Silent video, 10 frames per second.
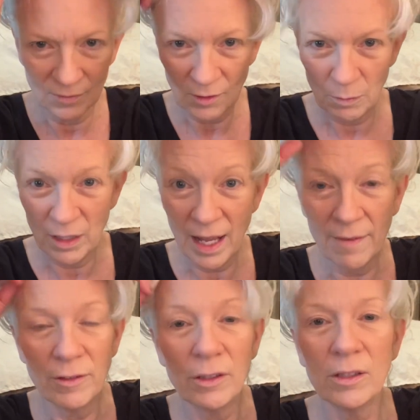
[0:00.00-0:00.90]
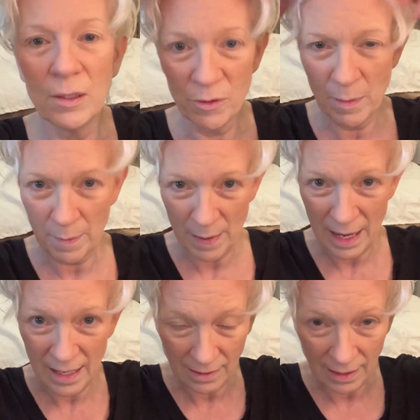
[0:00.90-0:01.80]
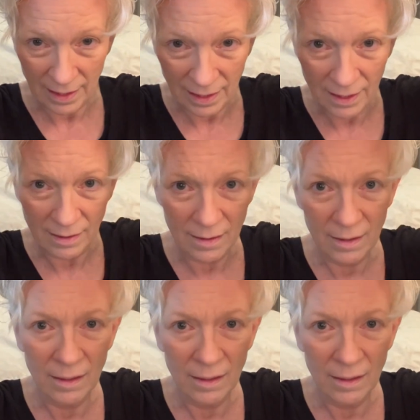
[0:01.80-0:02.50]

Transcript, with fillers: I'm gonna have to do something with my bangs, I guess.